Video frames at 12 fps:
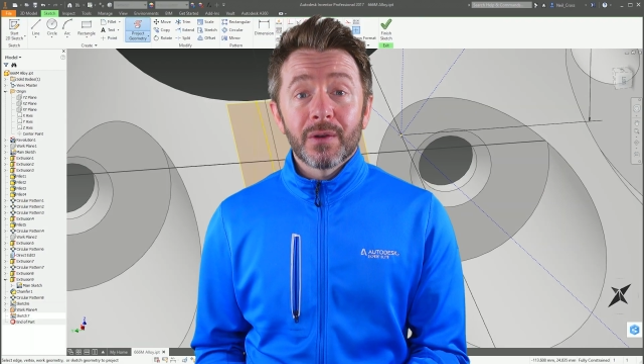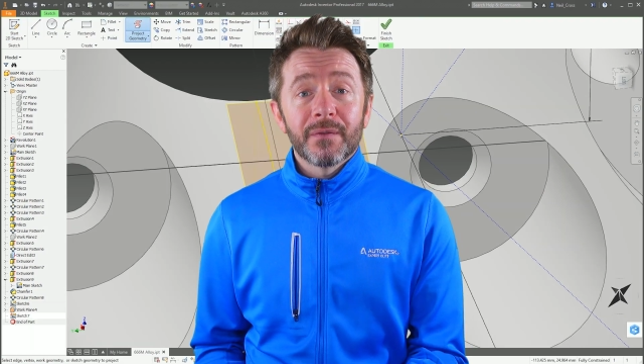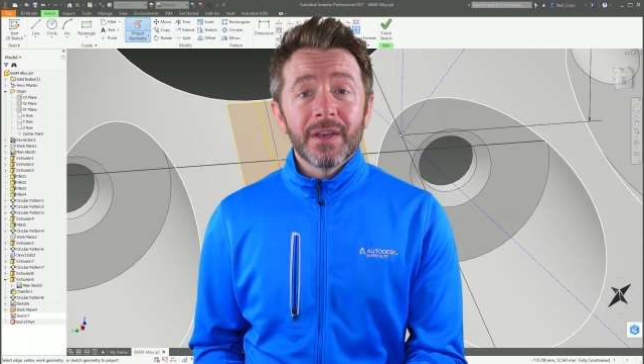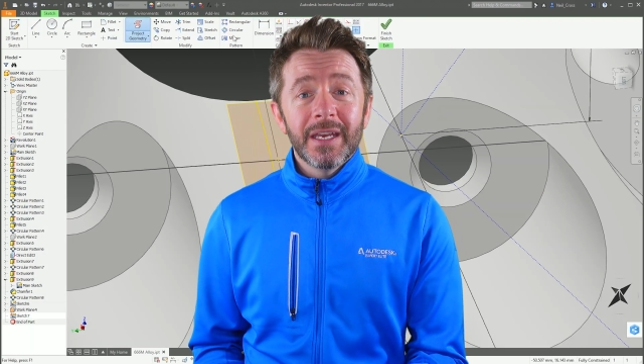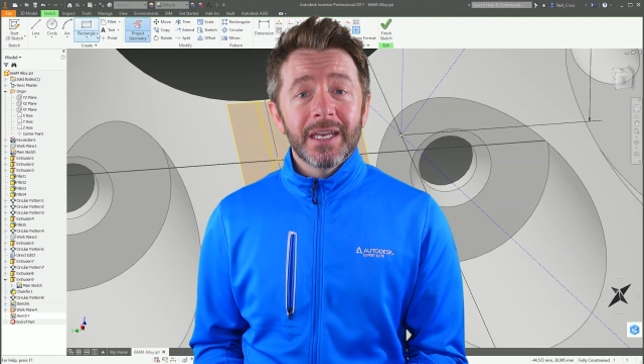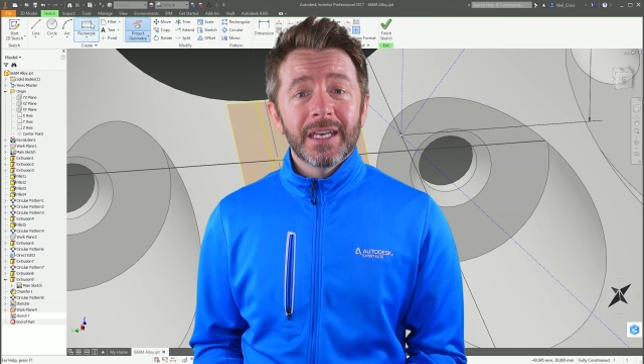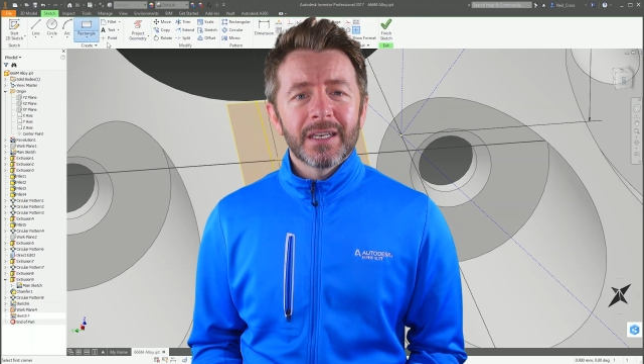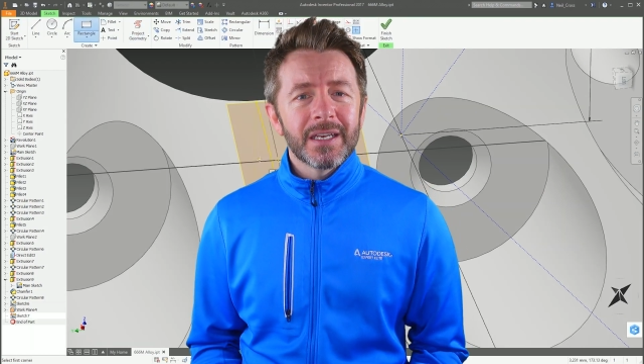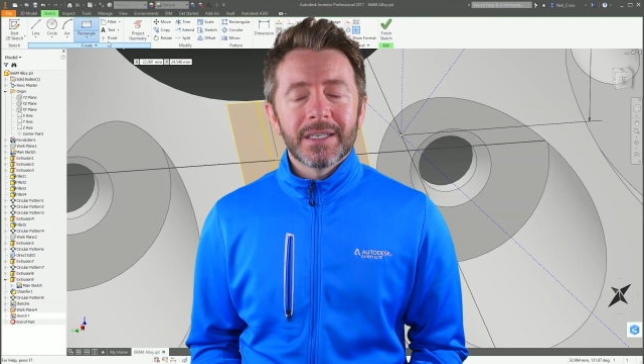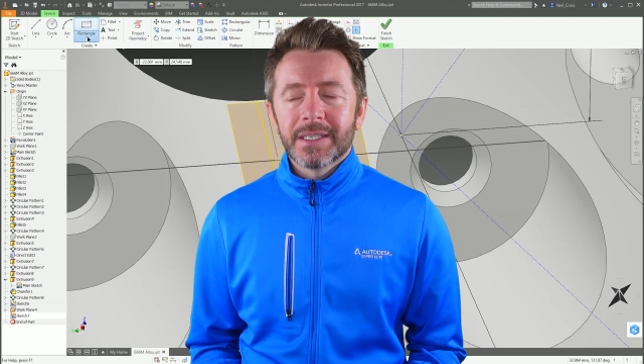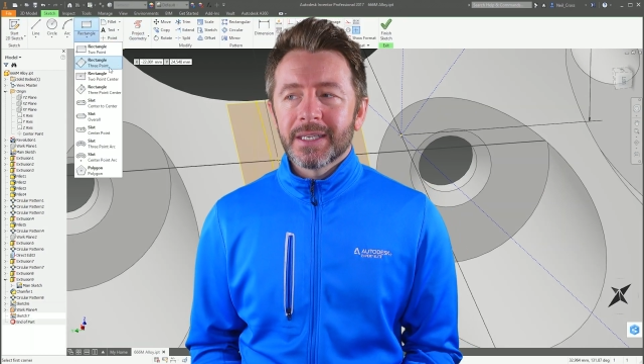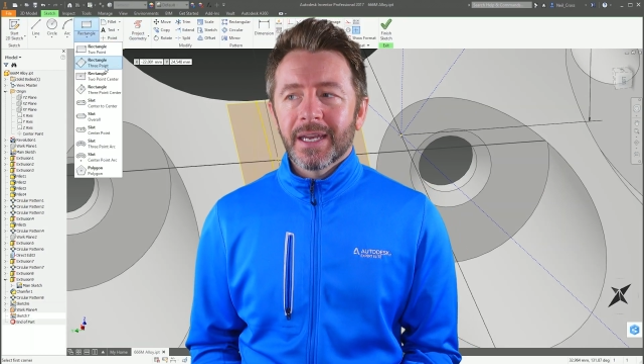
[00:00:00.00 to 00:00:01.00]
So if you're needing to
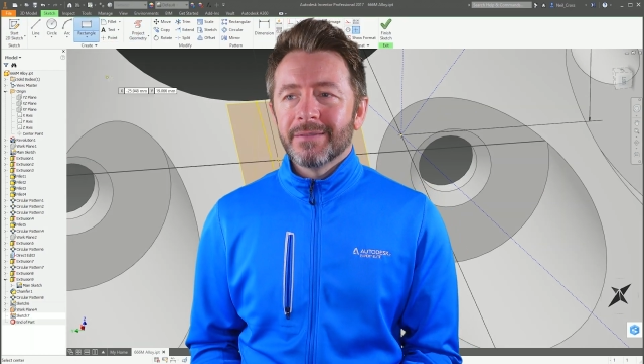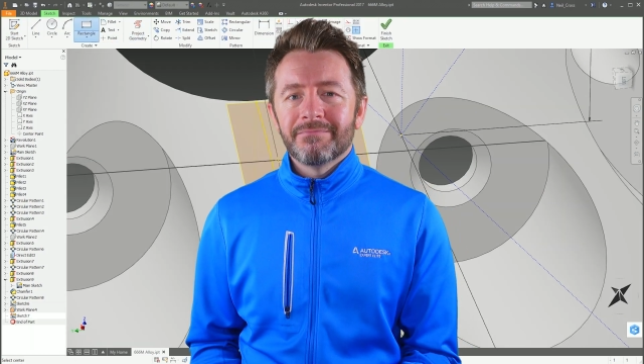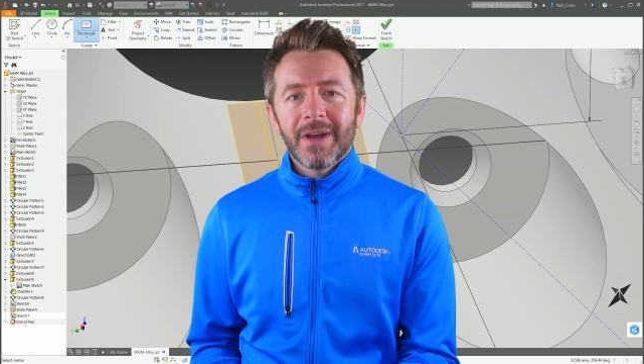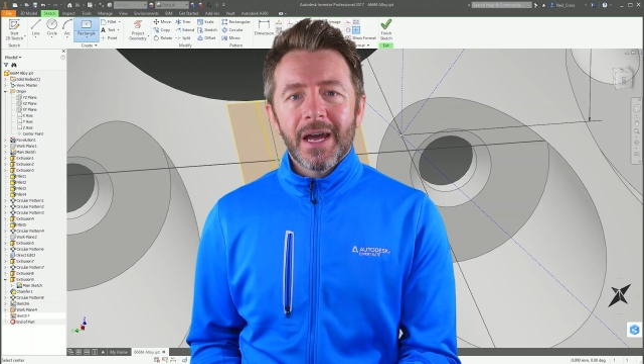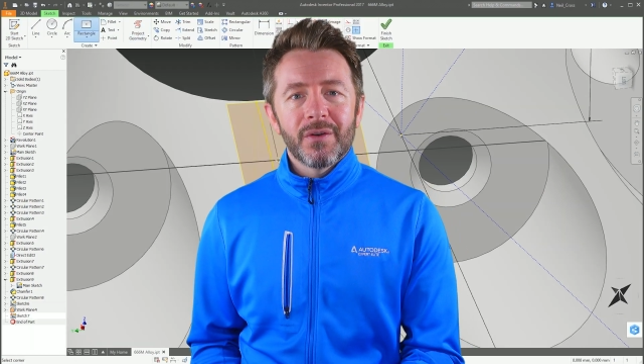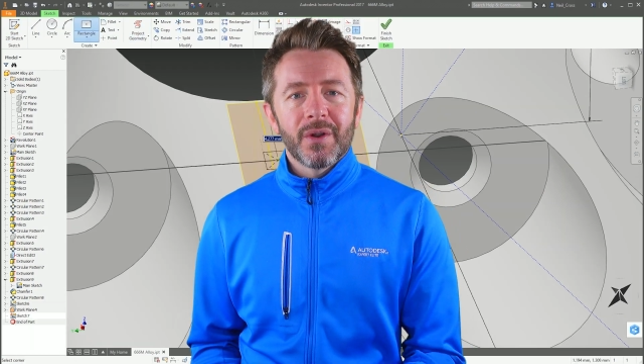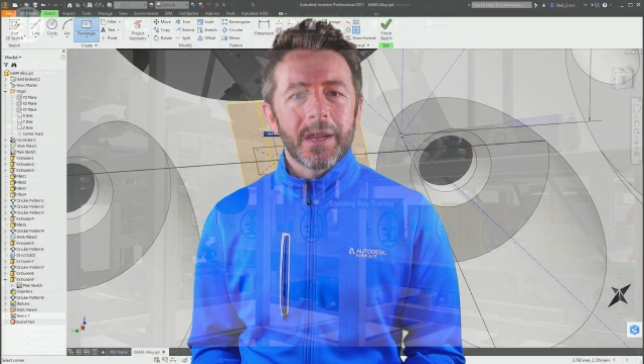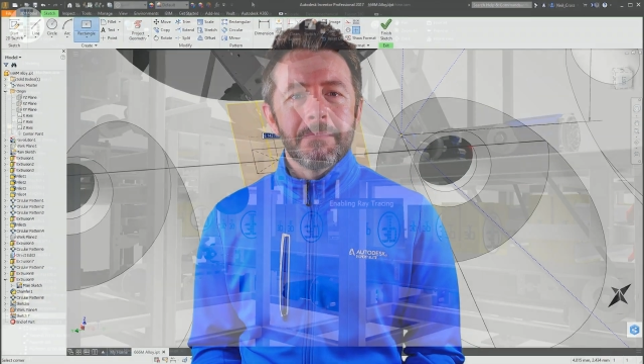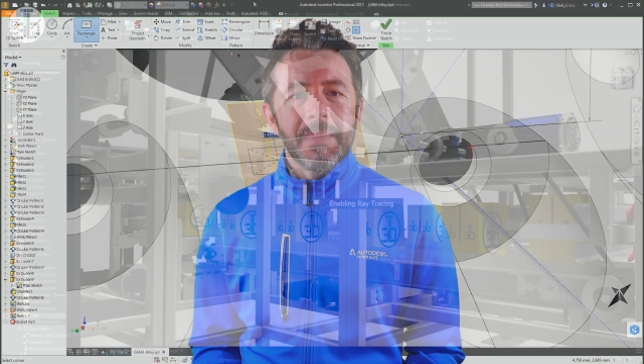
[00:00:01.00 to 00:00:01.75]
design, I don't know, a